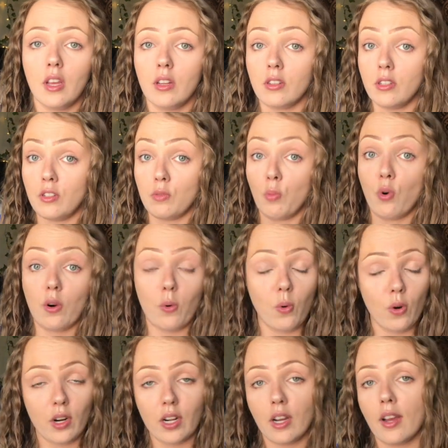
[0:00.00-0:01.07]
it's more
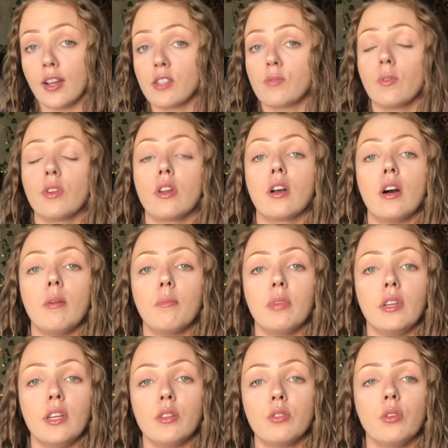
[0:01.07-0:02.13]
organized for the
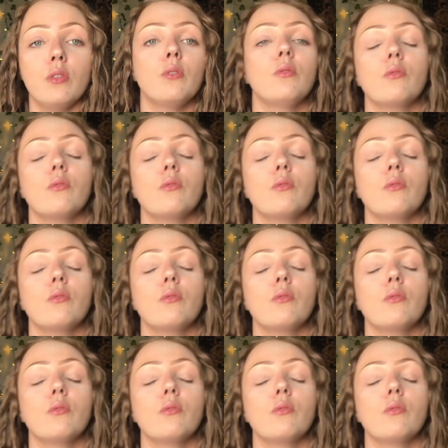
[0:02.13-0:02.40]
company too.